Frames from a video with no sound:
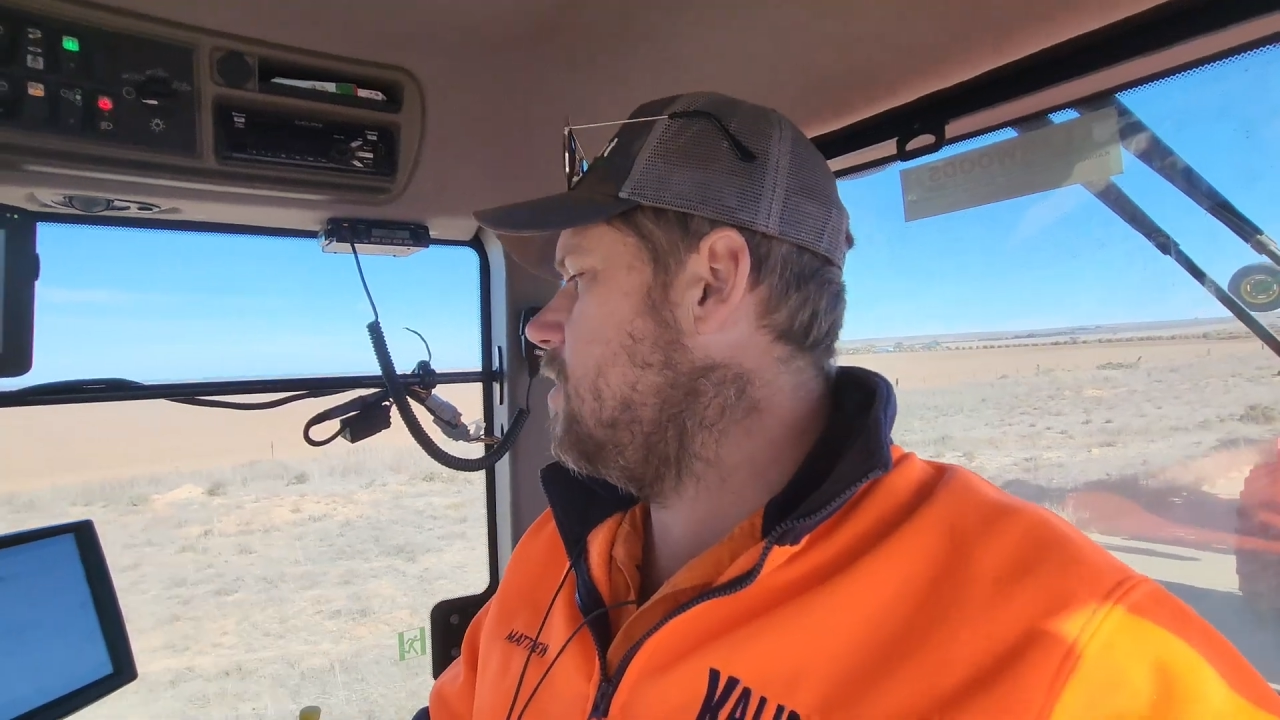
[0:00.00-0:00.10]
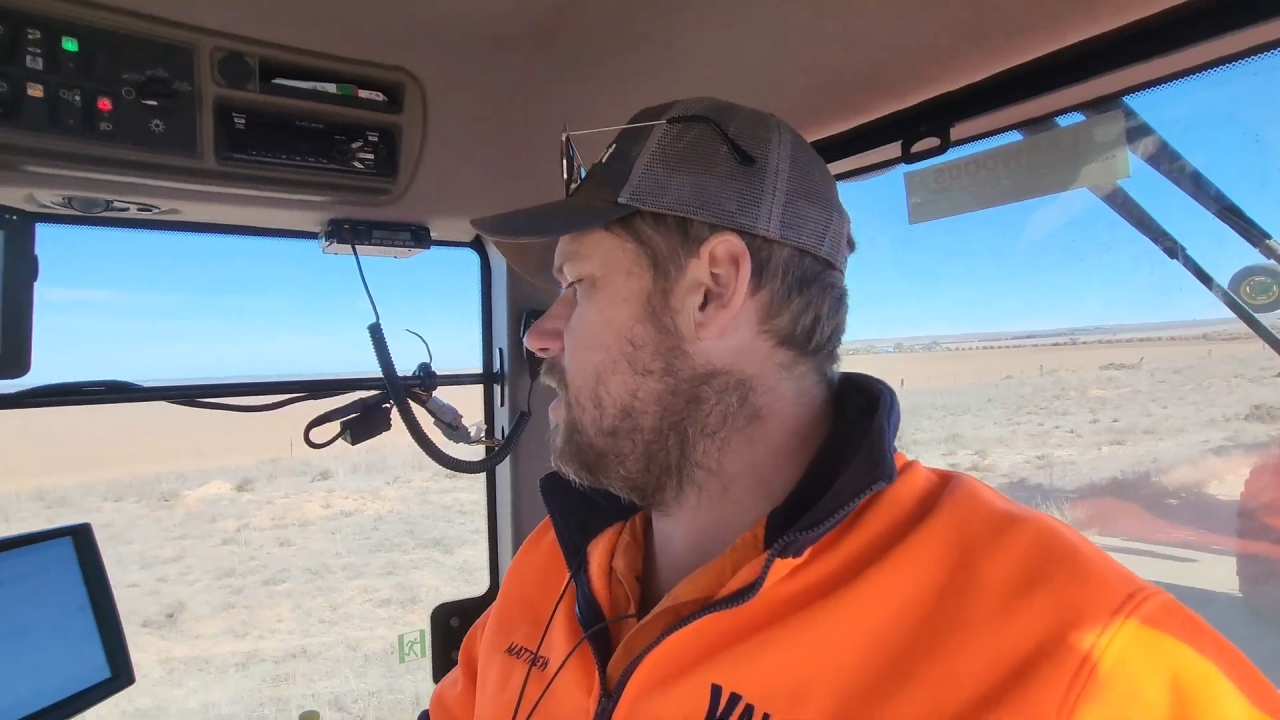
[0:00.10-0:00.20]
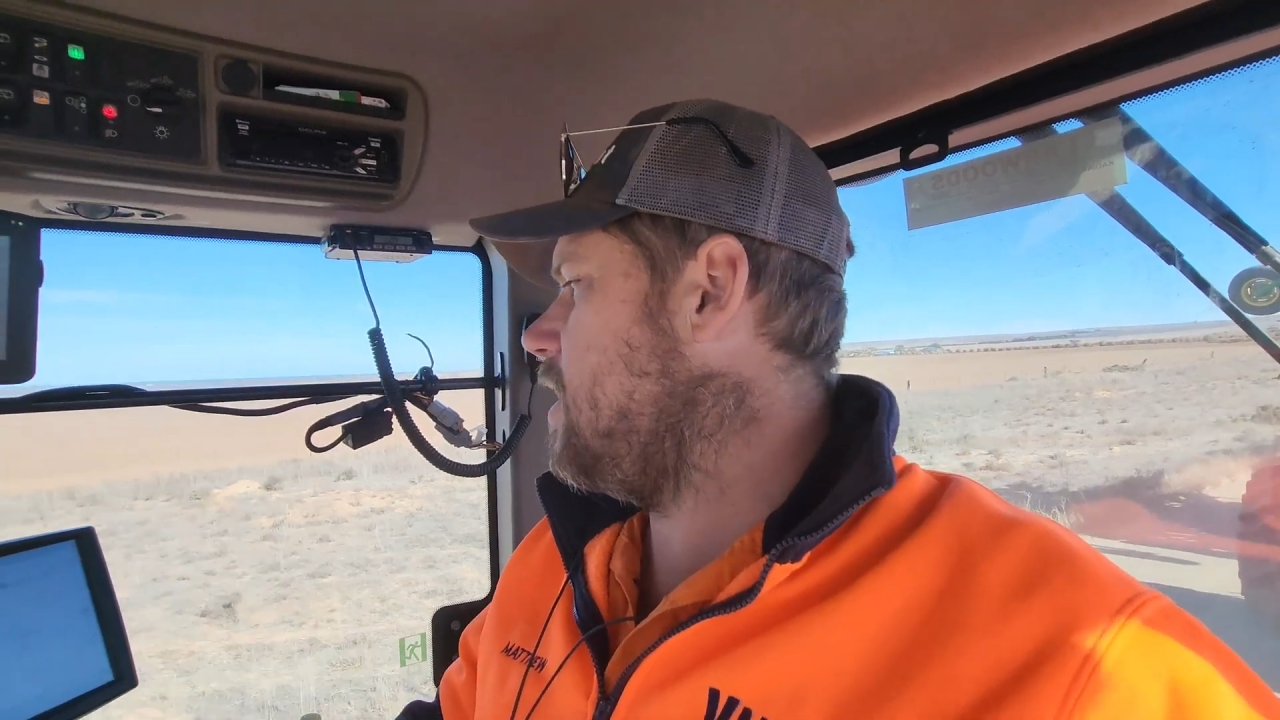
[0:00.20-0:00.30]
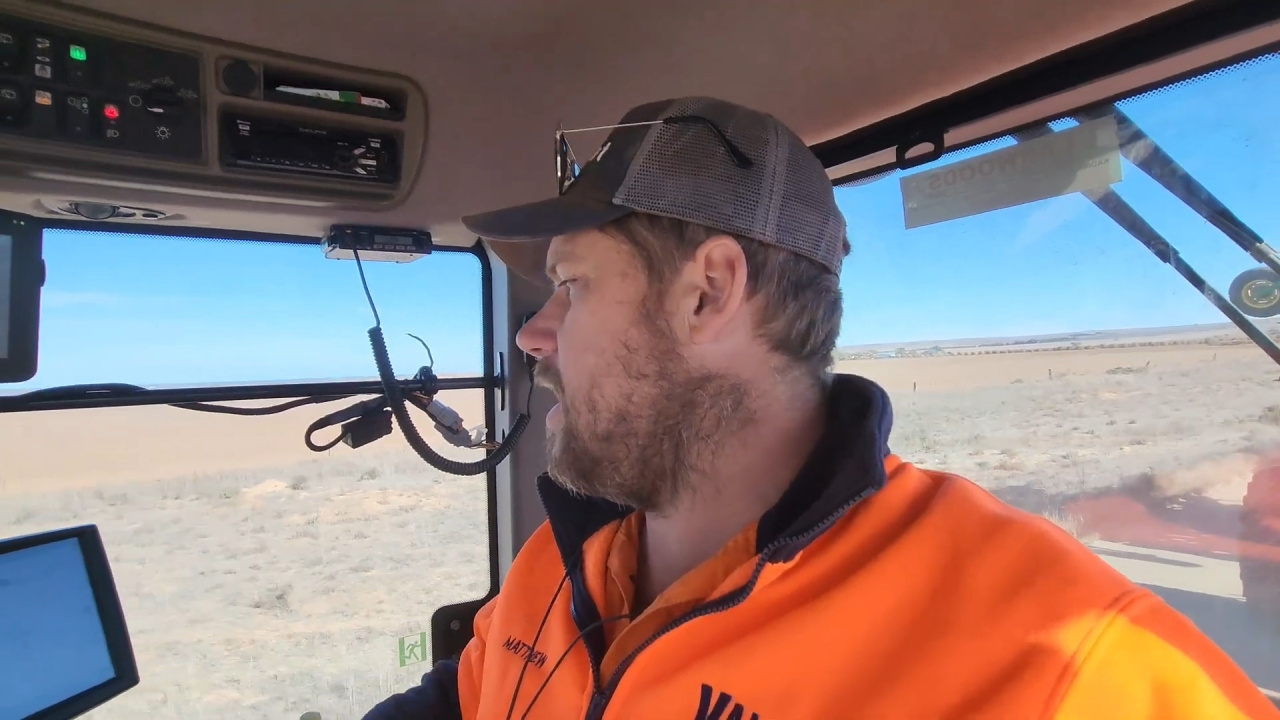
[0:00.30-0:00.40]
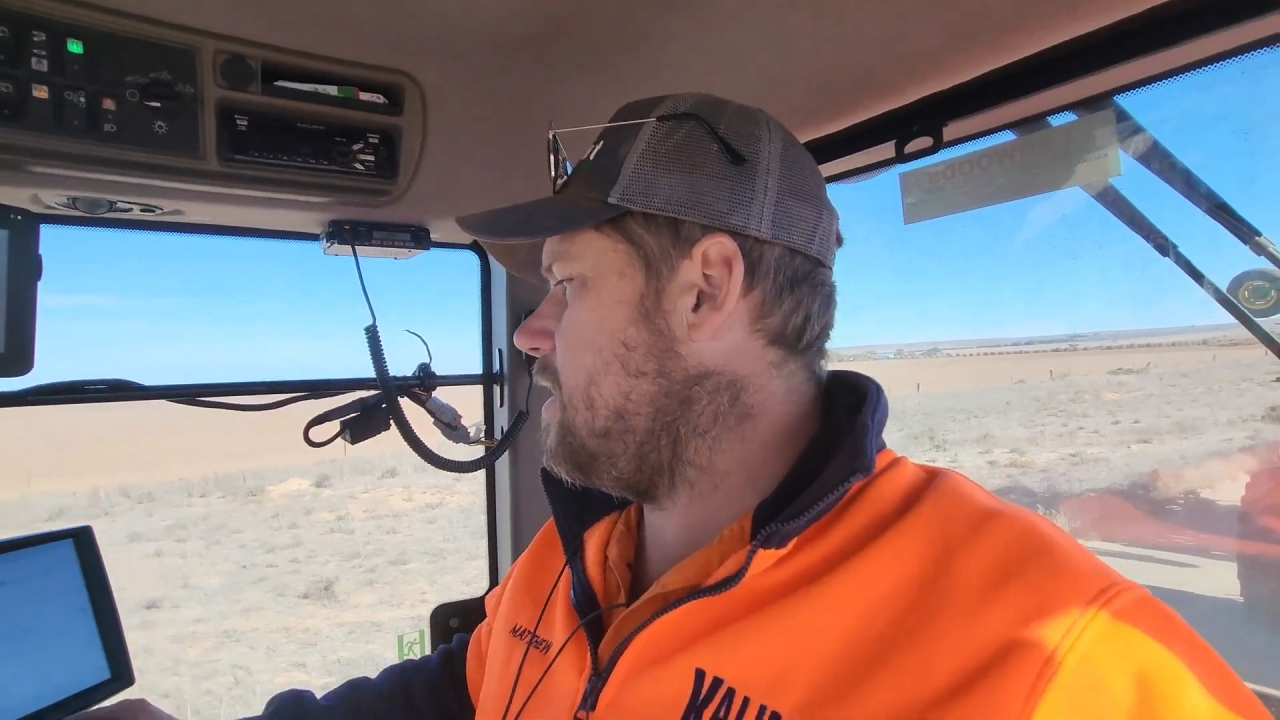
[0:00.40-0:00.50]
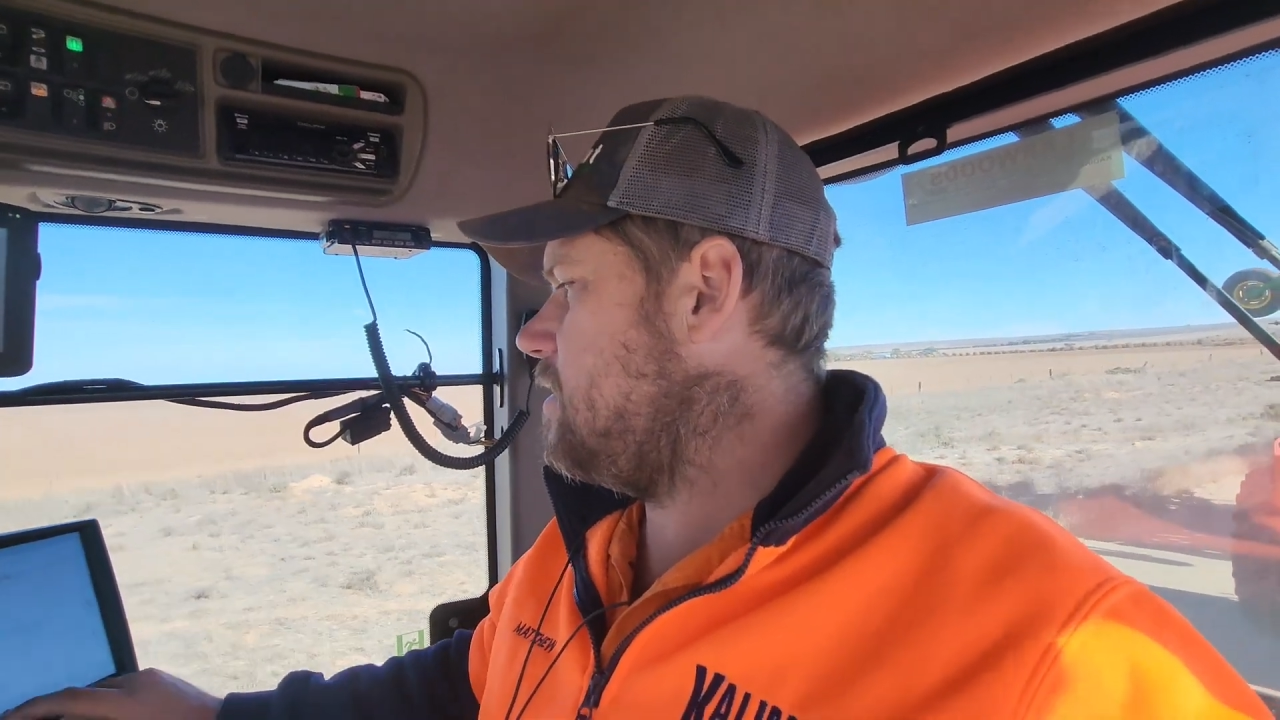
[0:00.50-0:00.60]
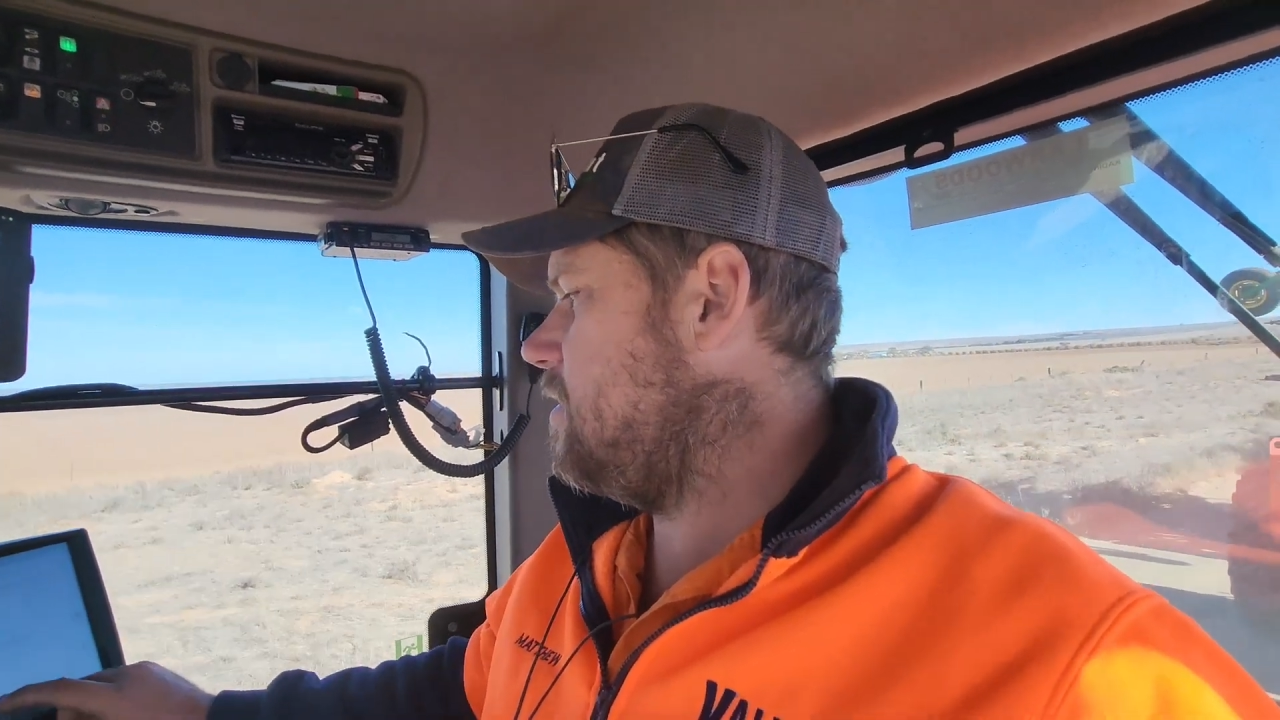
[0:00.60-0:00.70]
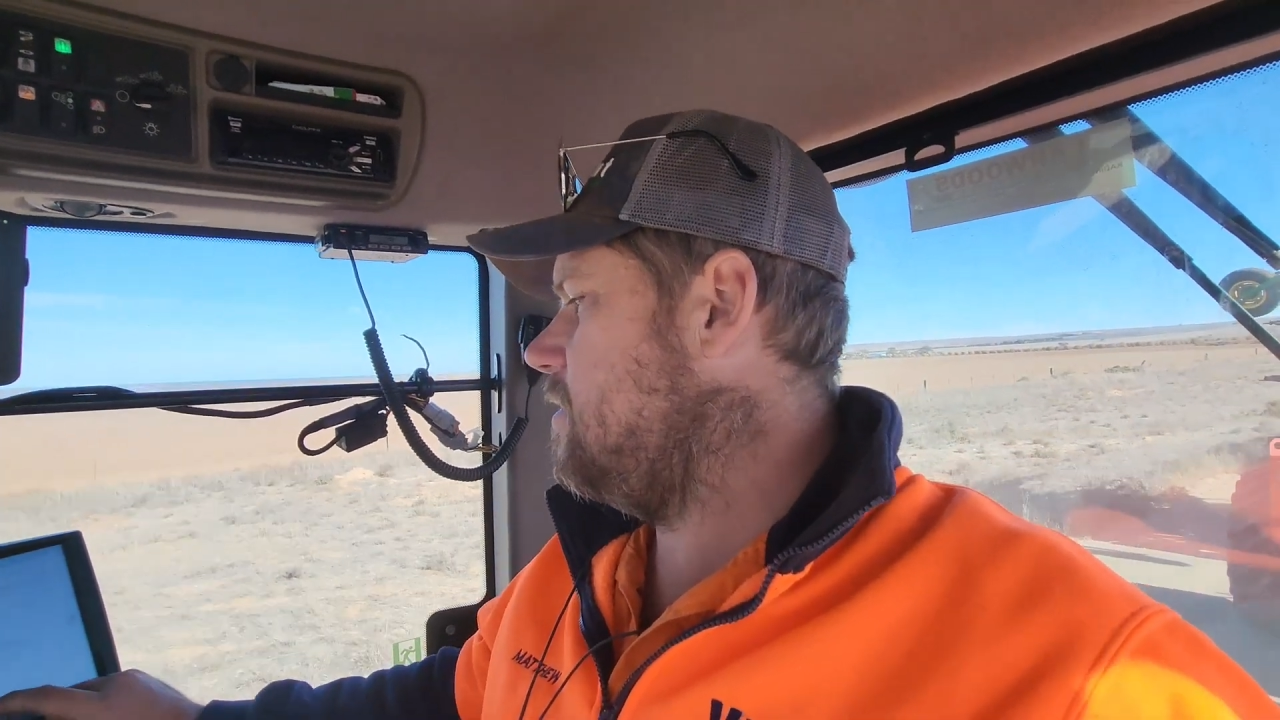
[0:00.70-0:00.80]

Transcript: couldn't get,